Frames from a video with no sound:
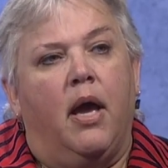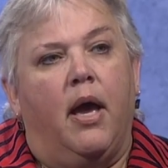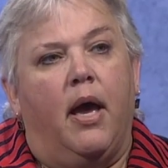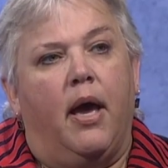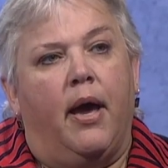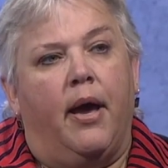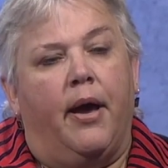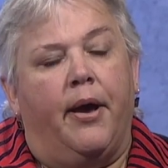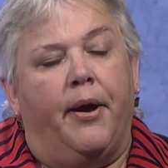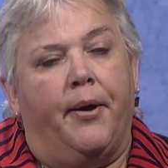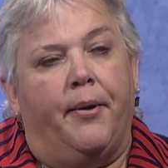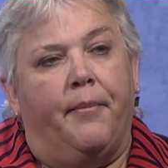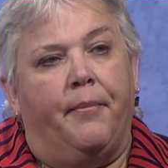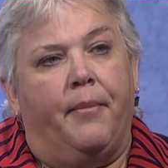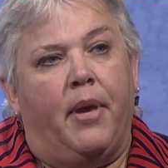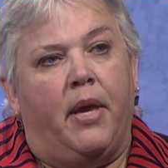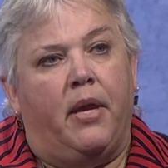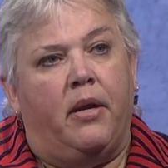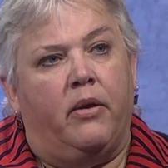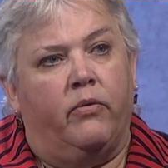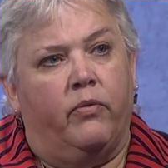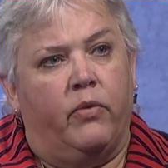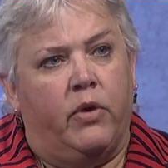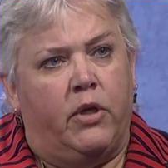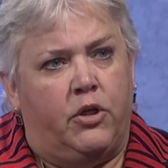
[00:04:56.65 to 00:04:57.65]

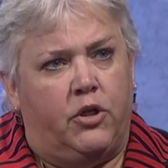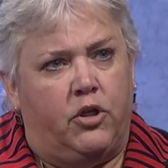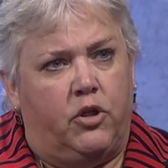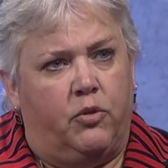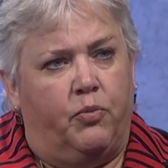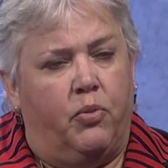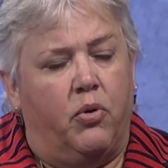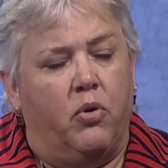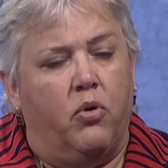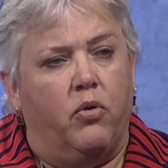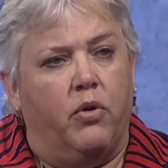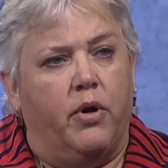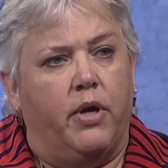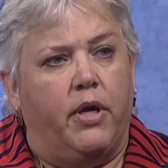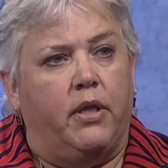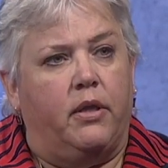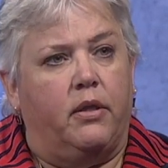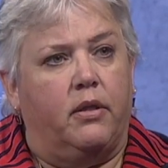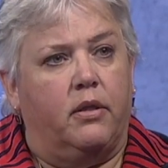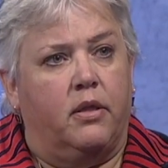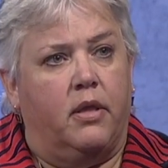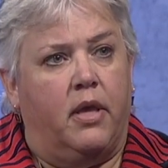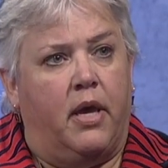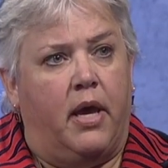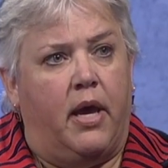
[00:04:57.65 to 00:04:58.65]
And it reached a point
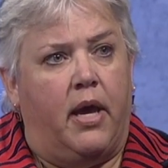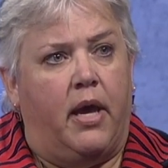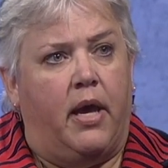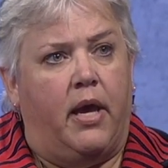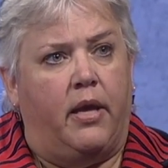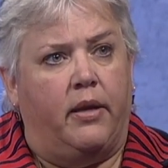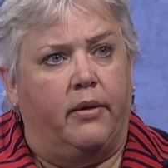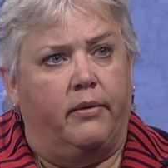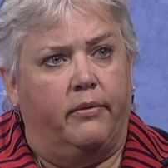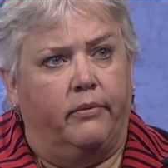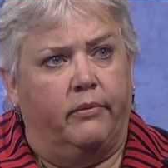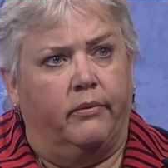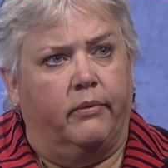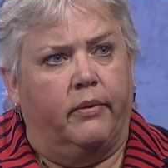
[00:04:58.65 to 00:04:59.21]
that,